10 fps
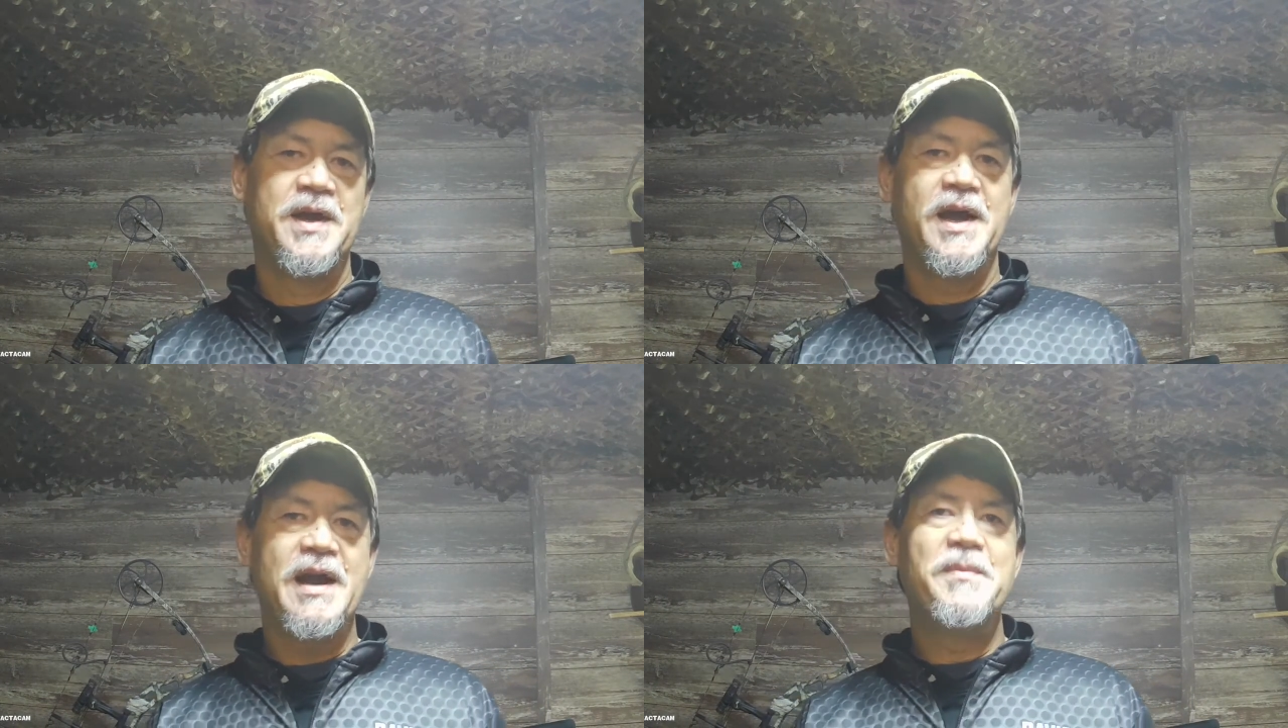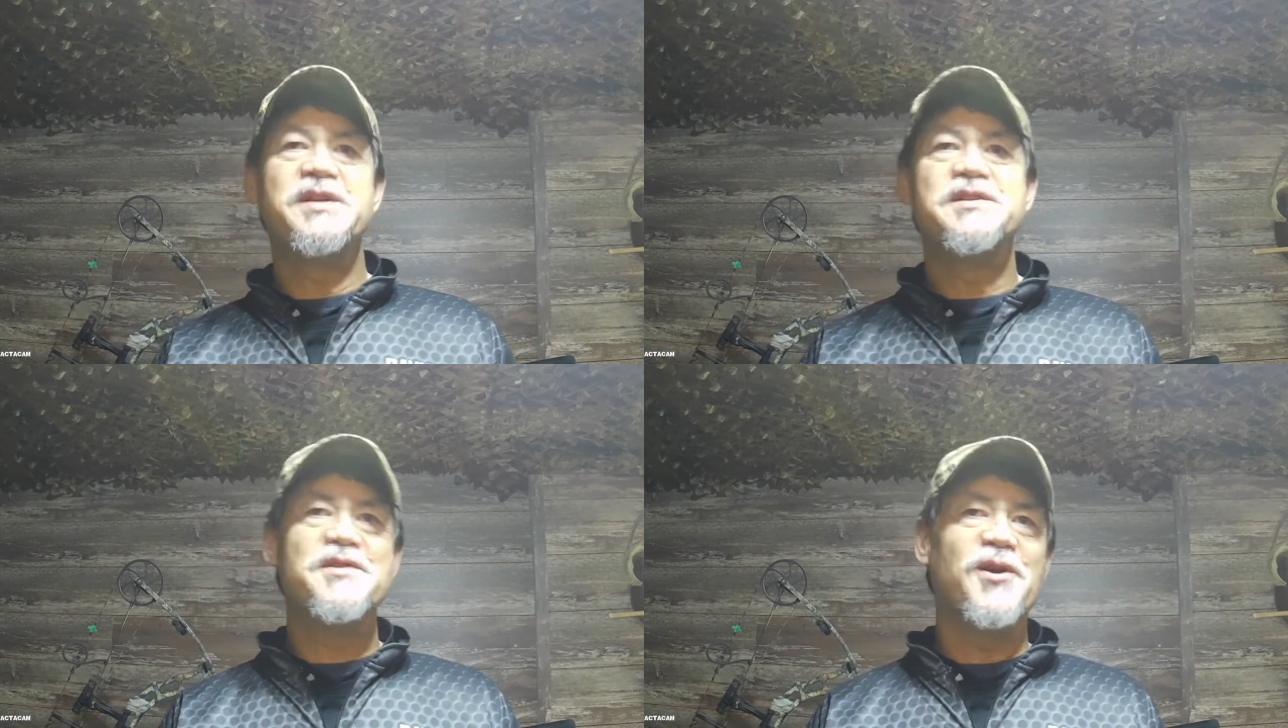And I
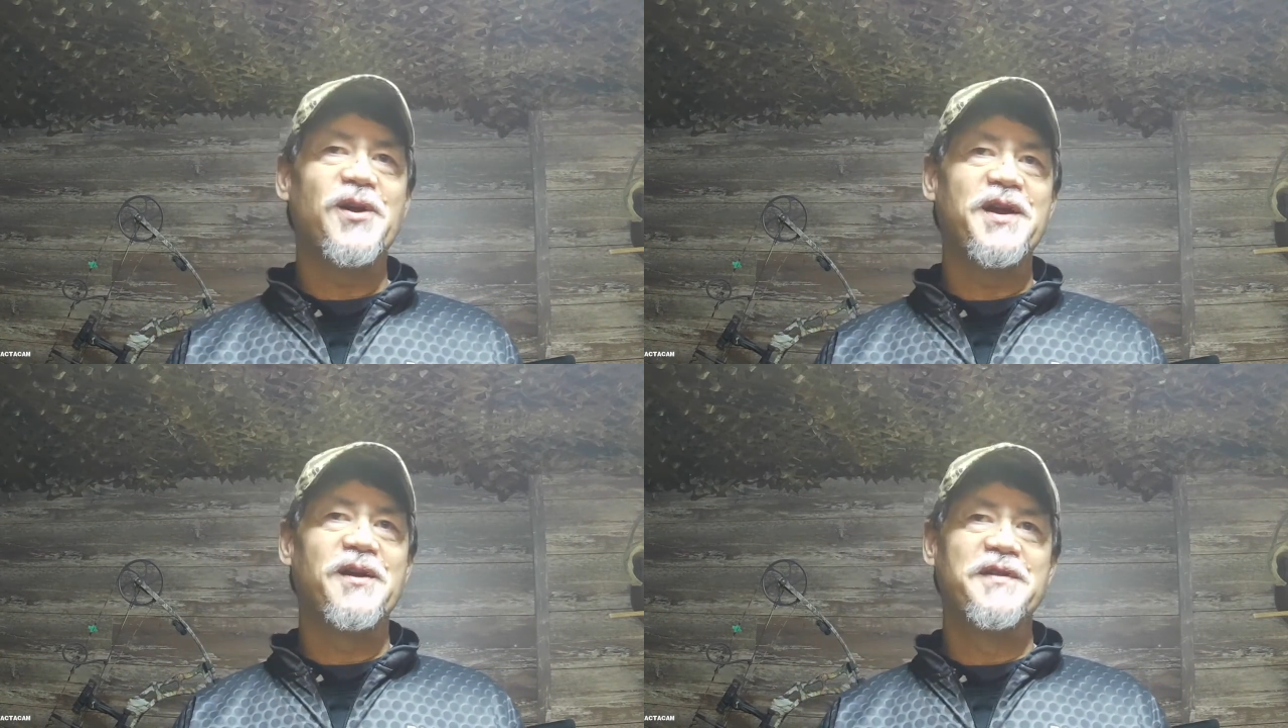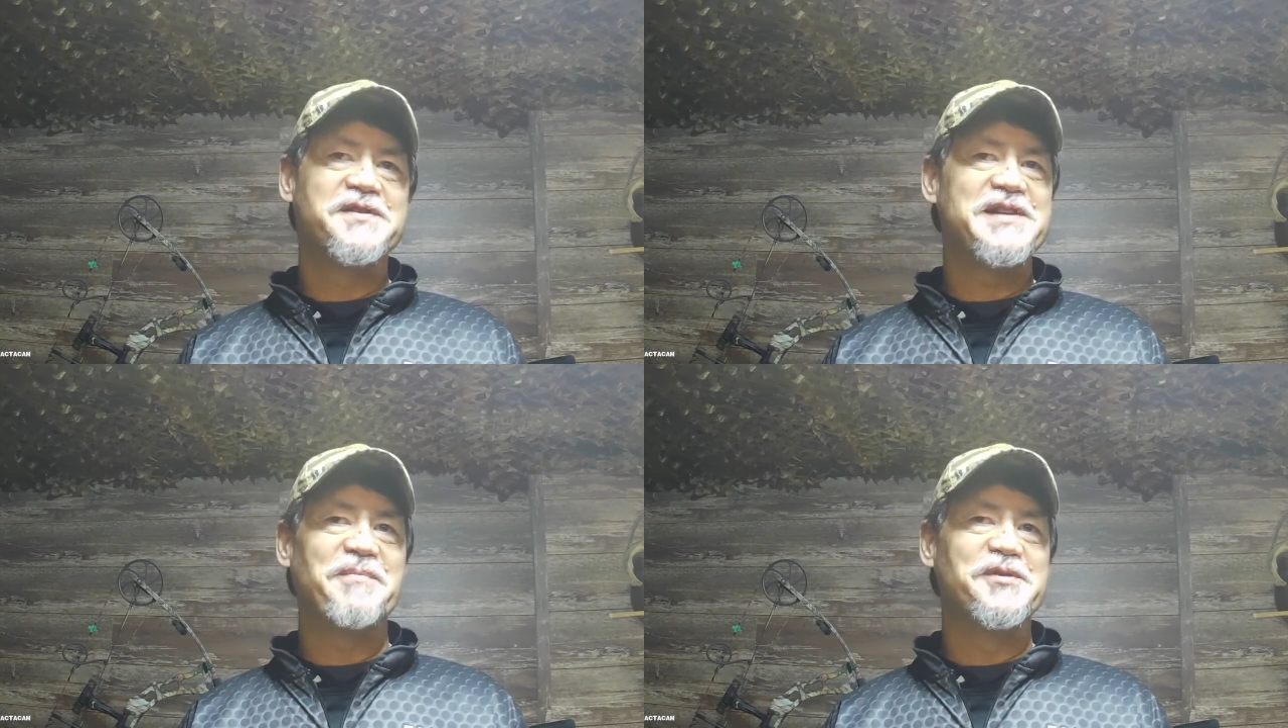mentioned earlier in
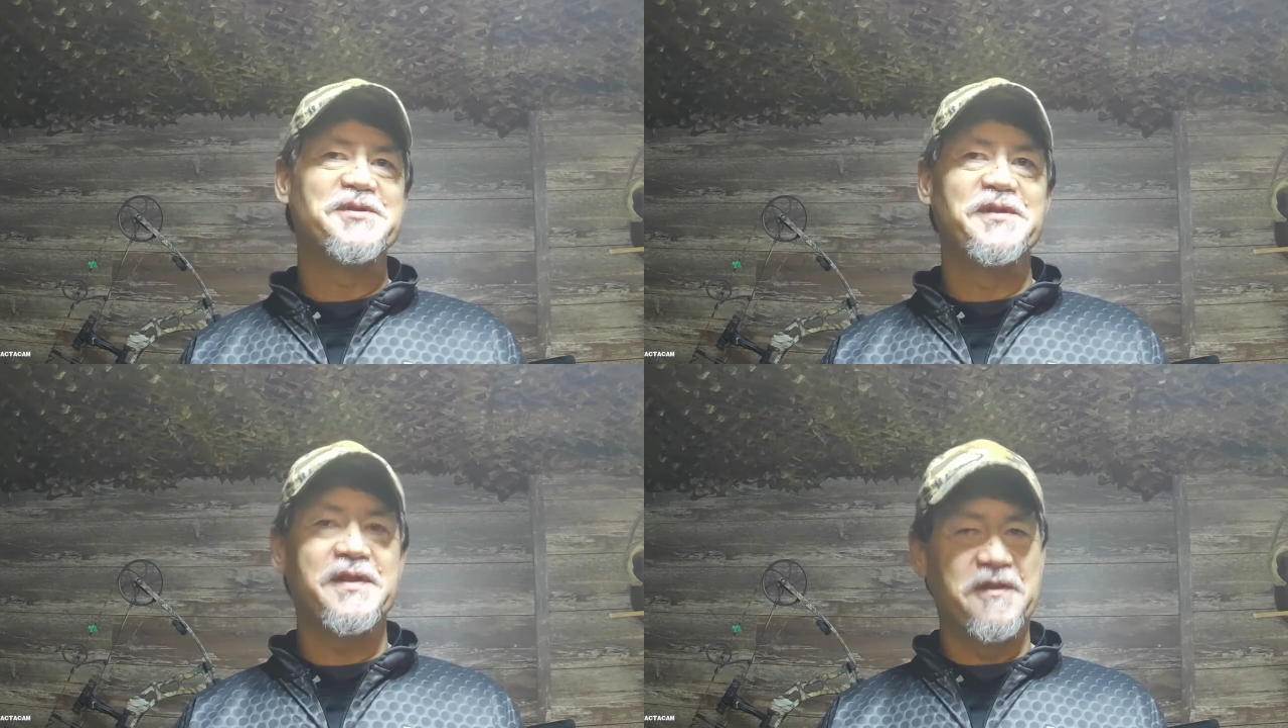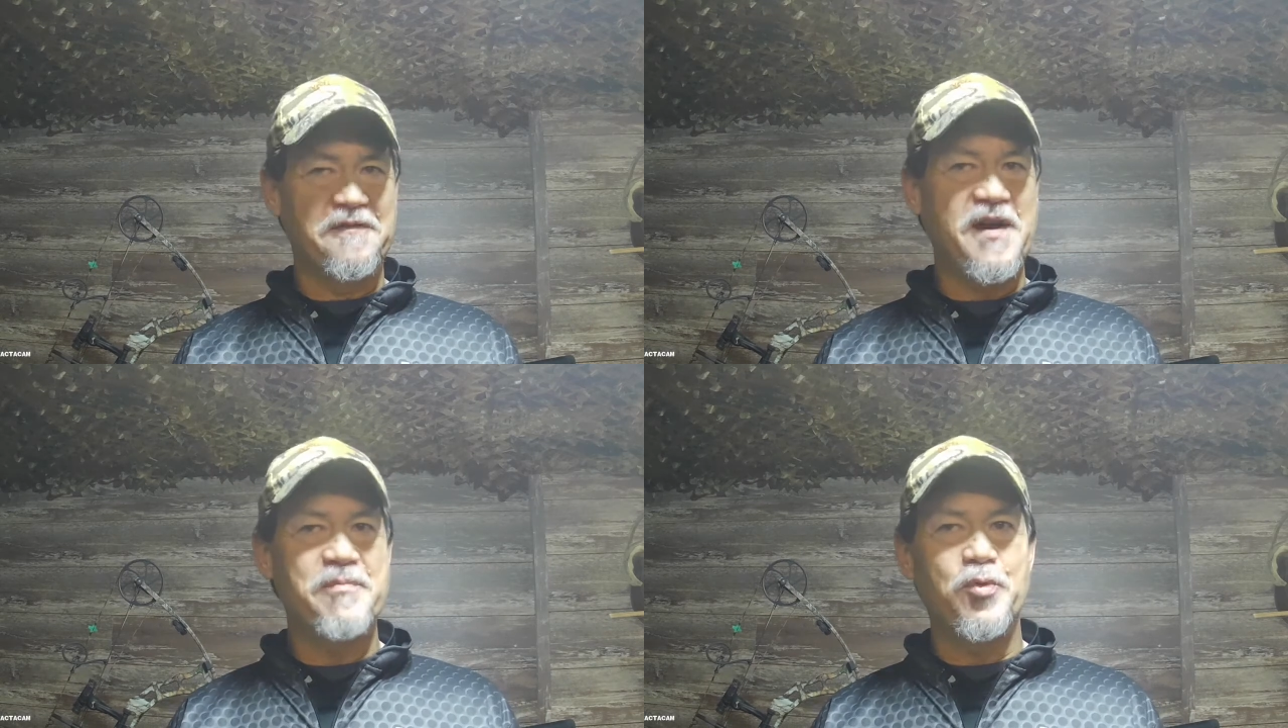this episode that the
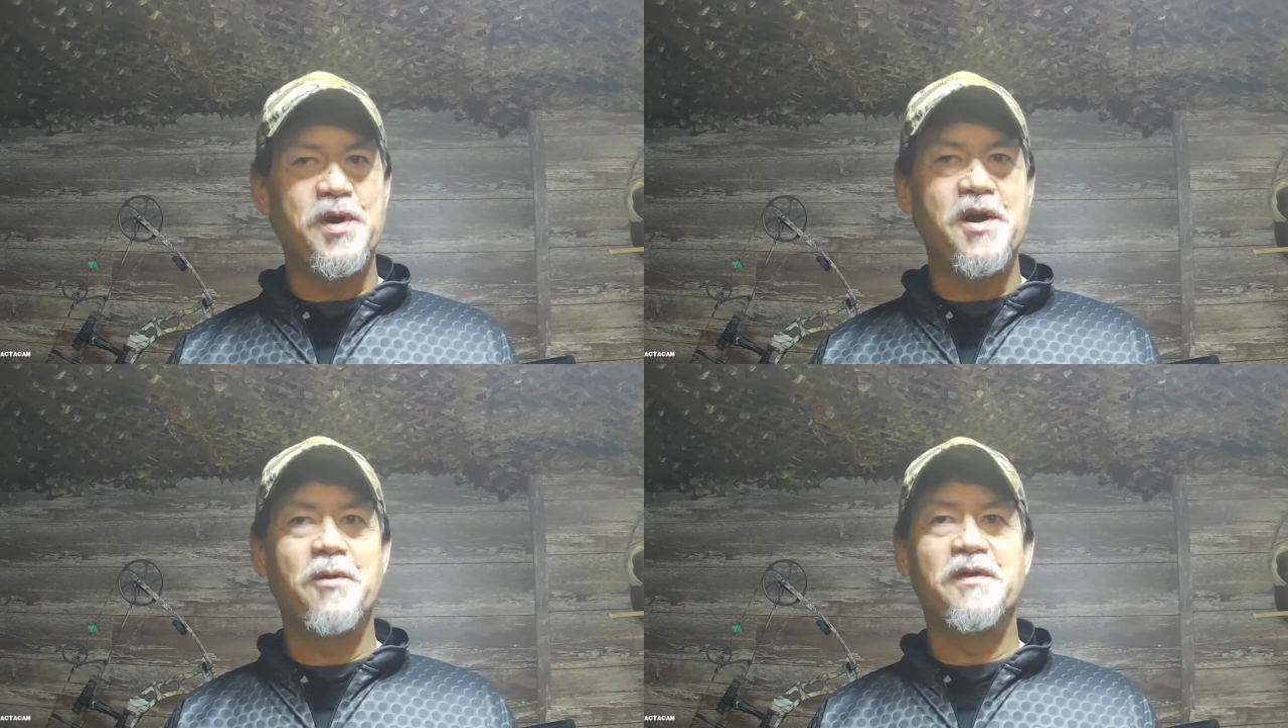5.0 and the